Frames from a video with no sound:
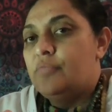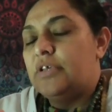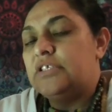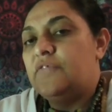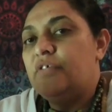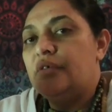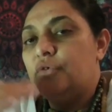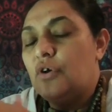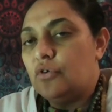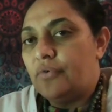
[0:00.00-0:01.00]
because if
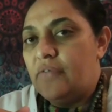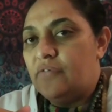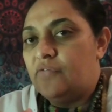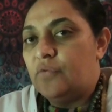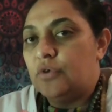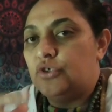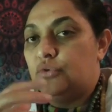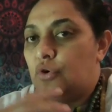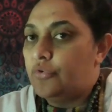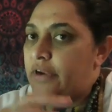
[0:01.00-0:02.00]
you're not grateful for what
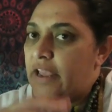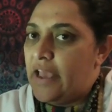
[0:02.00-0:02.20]
you already